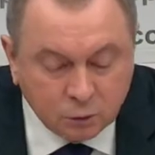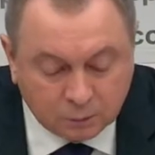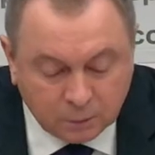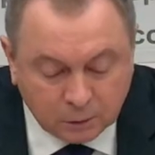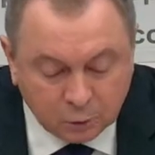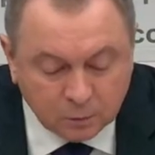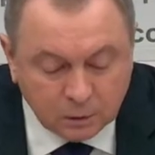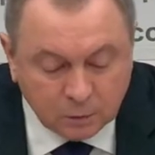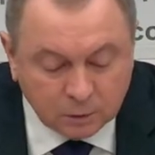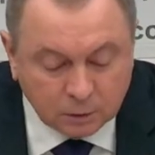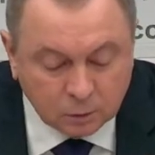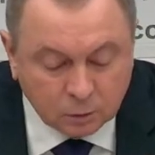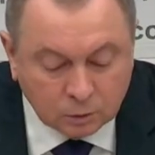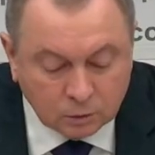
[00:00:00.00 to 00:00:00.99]
they are
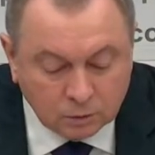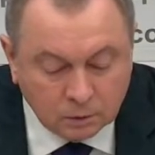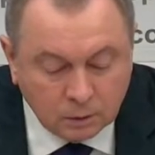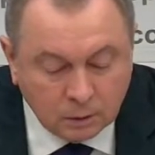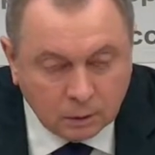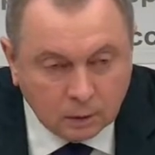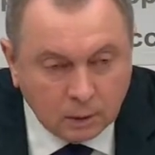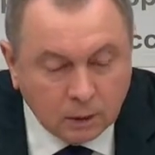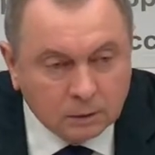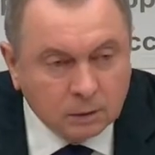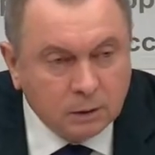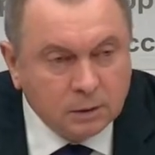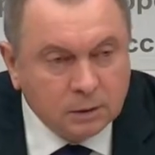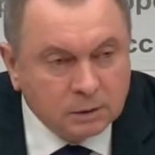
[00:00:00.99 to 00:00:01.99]
quite an obvious
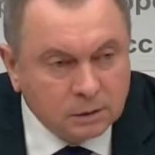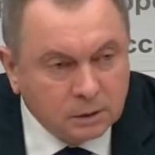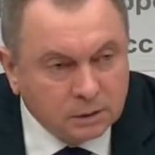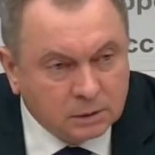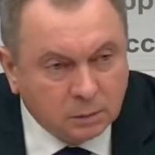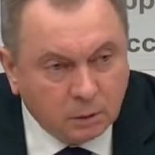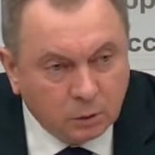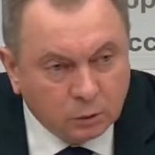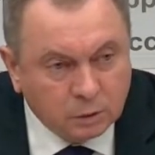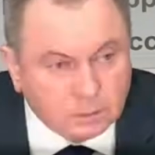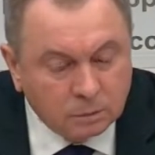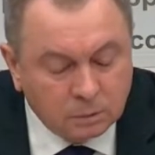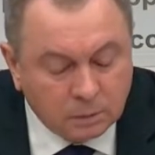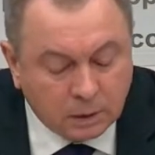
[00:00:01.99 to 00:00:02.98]
example of such an
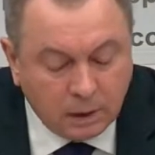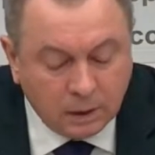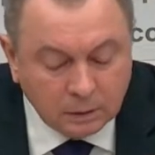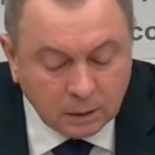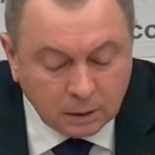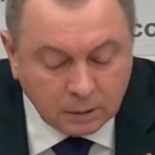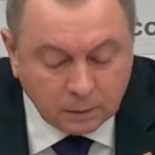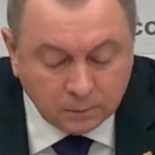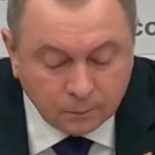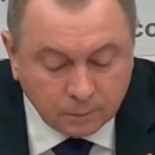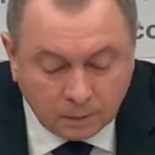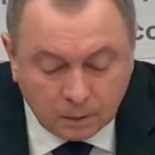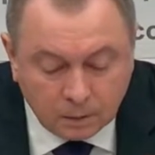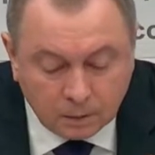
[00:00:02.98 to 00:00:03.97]
approach.
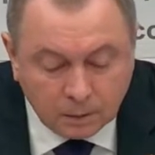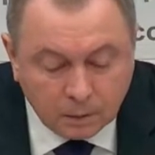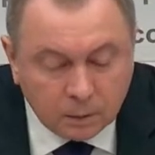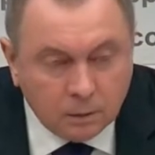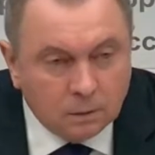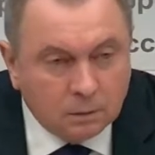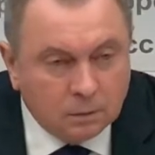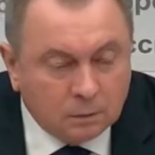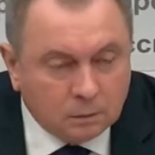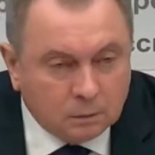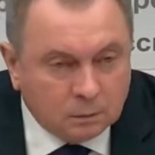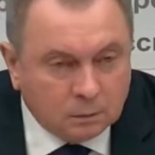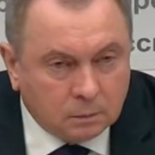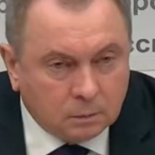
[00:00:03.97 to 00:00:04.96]
First of all, this is
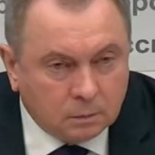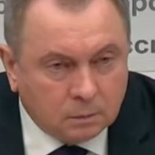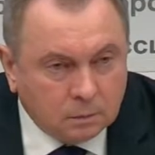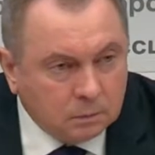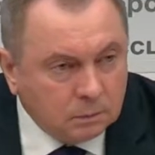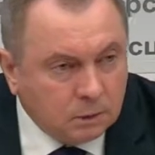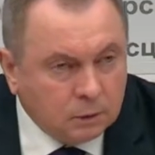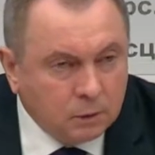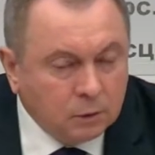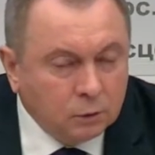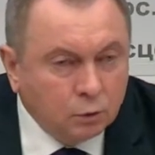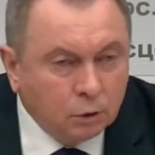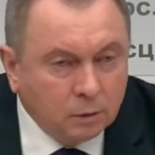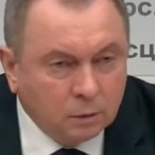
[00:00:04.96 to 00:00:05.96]
the case with
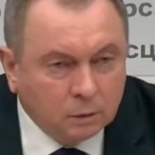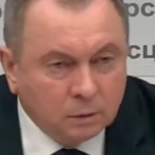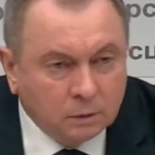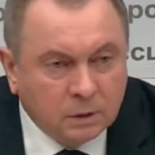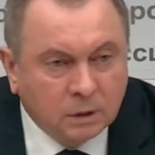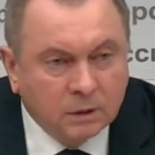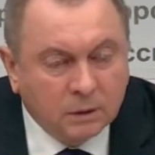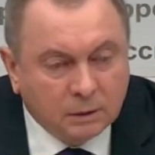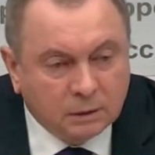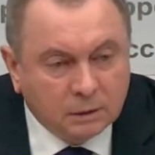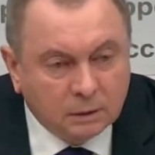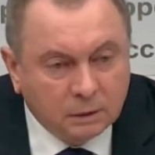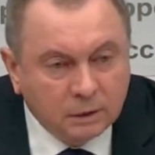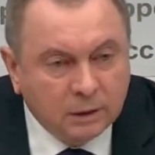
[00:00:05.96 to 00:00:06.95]
the
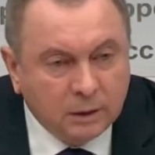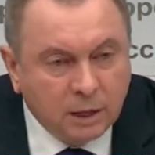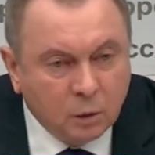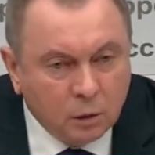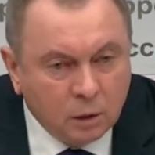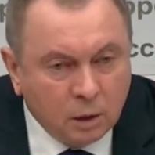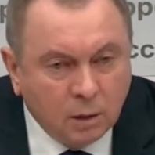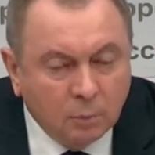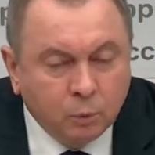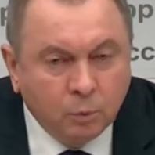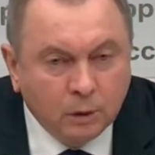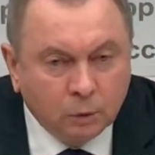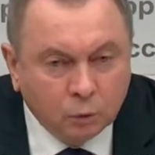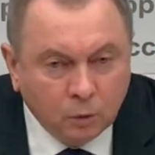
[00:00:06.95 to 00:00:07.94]
Ryanair flight.
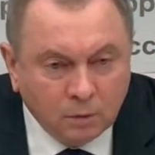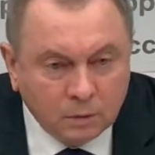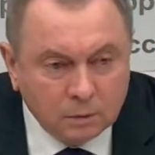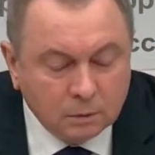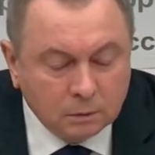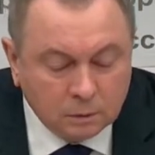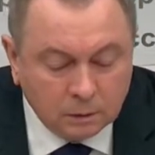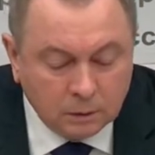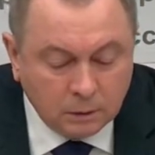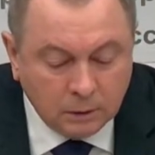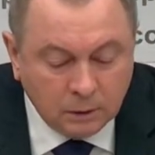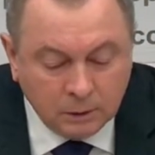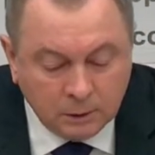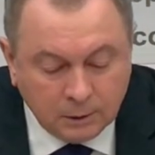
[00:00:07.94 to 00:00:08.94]

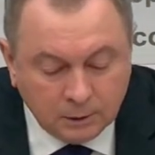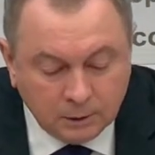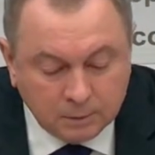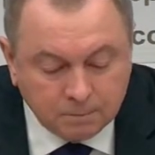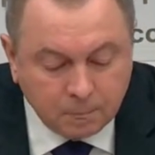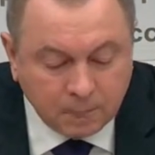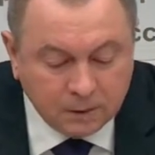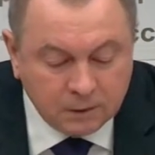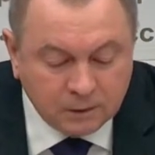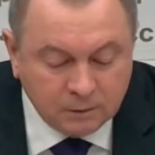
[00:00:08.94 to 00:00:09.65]
The